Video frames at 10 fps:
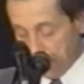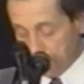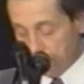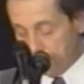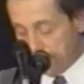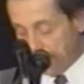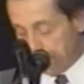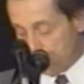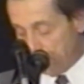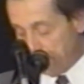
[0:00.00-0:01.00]

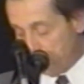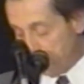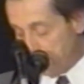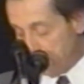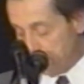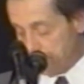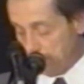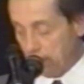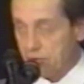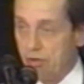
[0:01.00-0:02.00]
Two-time driver of the year
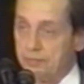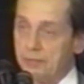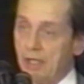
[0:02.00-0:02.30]
selection,